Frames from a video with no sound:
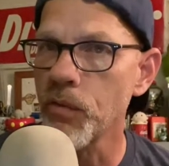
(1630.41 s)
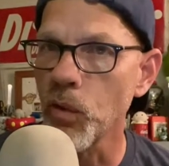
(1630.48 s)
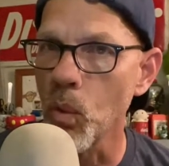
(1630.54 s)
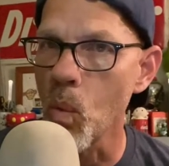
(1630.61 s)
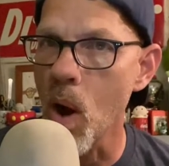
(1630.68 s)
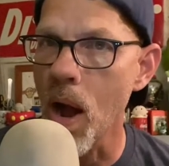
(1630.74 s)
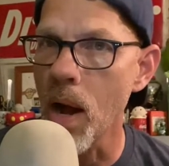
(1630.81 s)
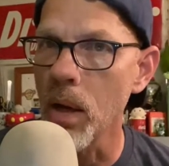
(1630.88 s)
for a
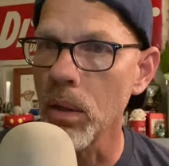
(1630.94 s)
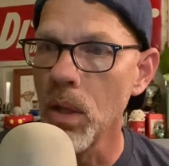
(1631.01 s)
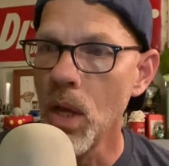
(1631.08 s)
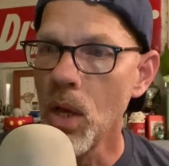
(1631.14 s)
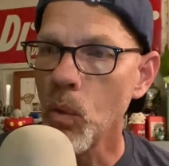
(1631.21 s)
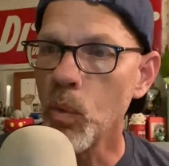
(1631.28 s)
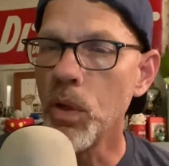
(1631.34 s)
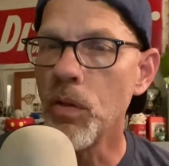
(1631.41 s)
while
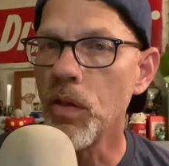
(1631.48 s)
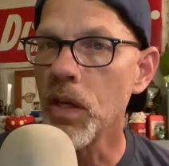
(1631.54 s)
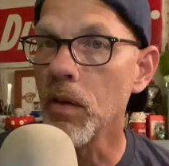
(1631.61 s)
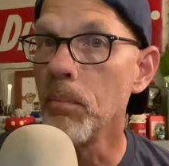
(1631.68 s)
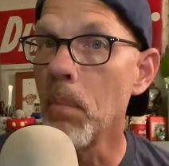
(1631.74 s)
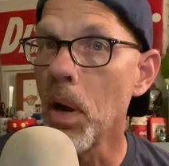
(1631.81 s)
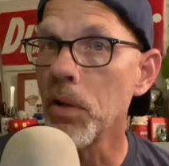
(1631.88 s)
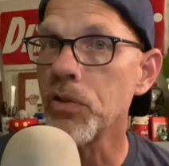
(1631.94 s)
when you think of
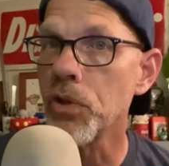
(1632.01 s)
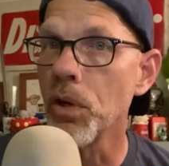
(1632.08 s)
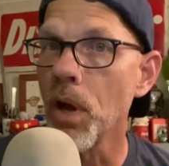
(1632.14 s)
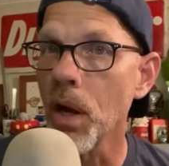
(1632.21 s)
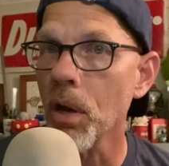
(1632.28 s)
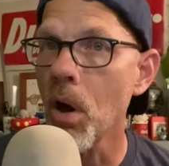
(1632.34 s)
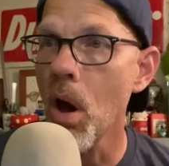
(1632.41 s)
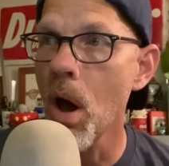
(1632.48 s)

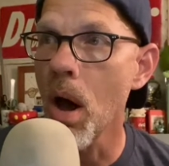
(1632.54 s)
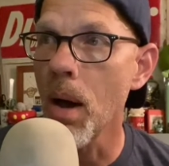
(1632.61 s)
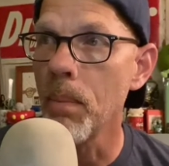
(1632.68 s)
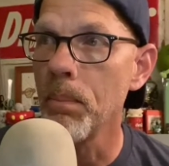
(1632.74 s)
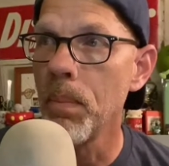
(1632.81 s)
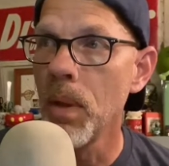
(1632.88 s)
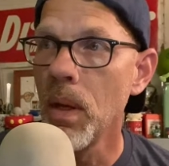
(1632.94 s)
monster.com